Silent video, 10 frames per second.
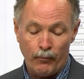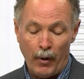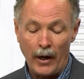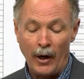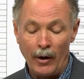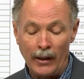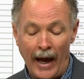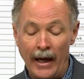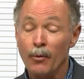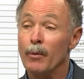Park area
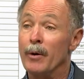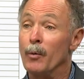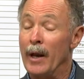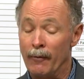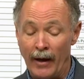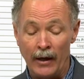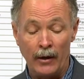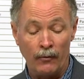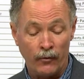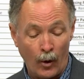lighting will be
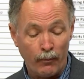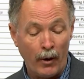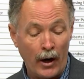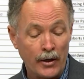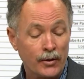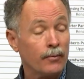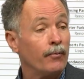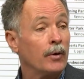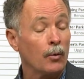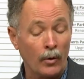renovated in four parks.
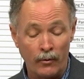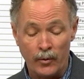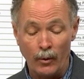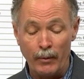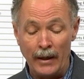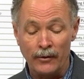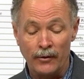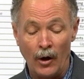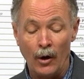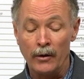New roofs will be
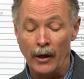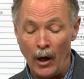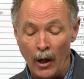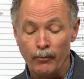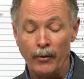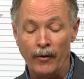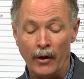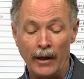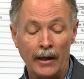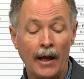installed on Auld
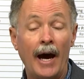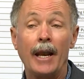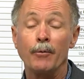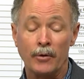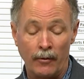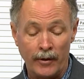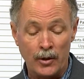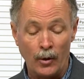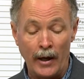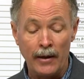Pavilion, Hyde
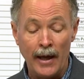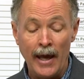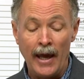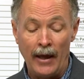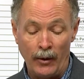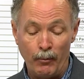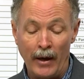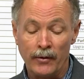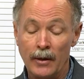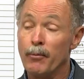Observatory, and the
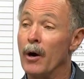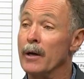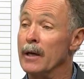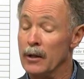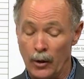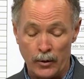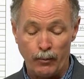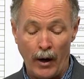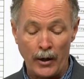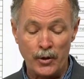Bethany Park
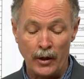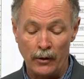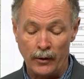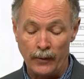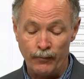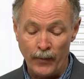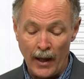Enclosed Park Shelter.